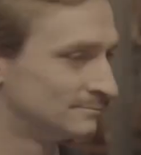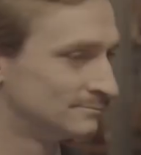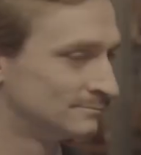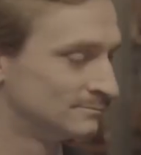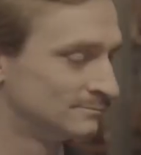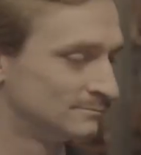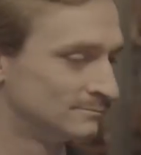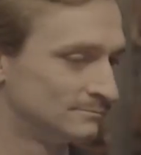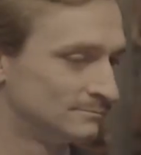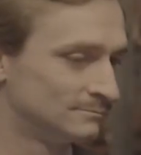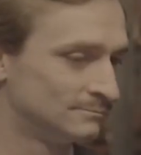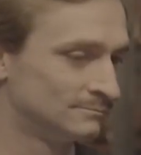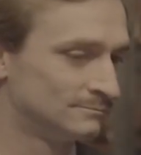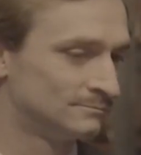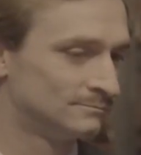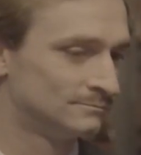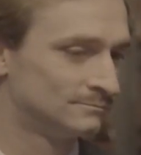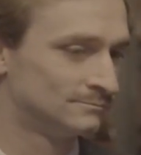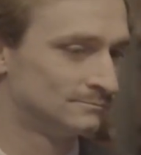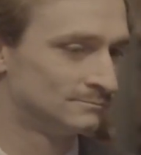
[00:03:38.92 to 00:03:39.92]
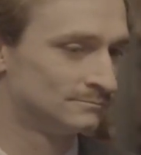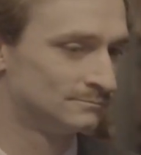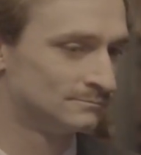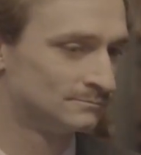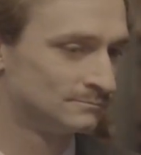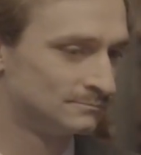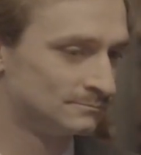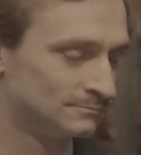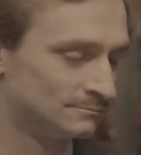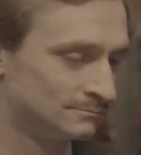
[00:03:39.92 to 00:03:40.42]

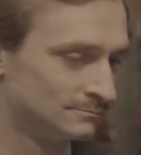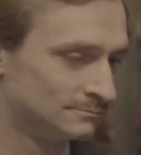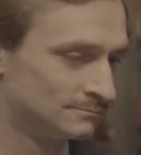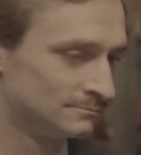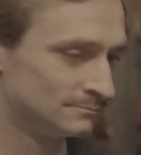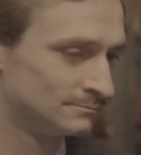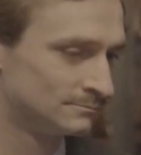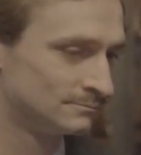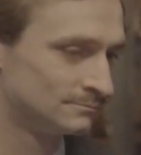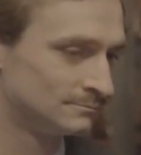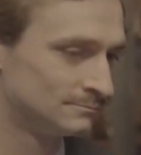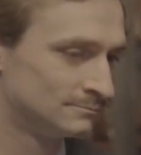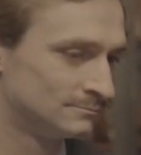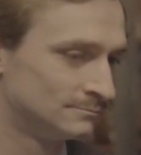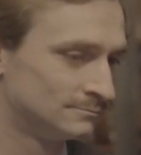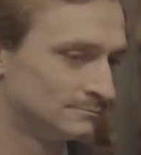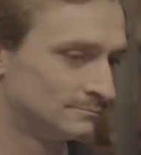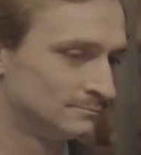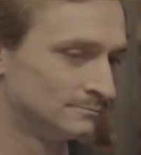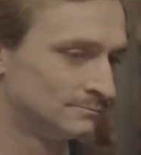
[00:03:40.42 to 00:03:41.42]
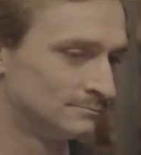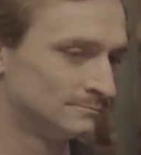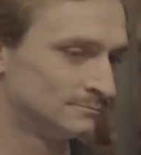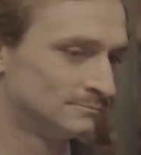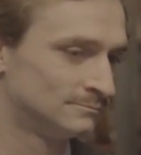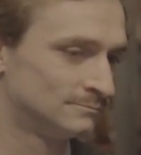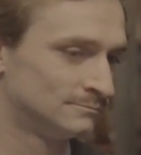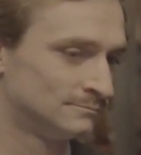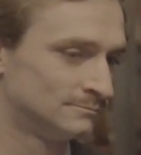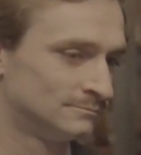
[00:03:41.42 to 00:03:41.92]

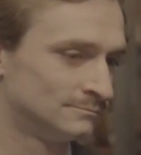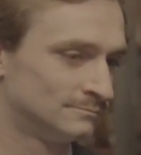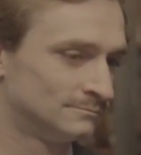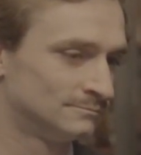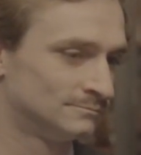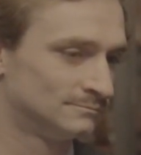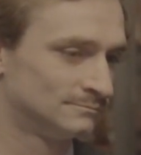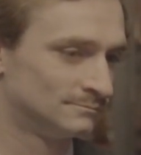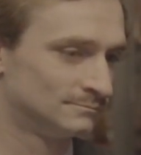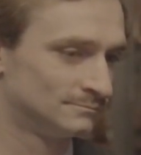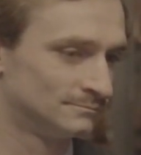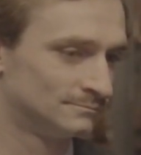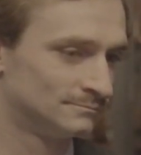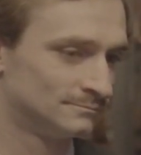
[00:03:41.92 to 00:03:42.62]
[no speech]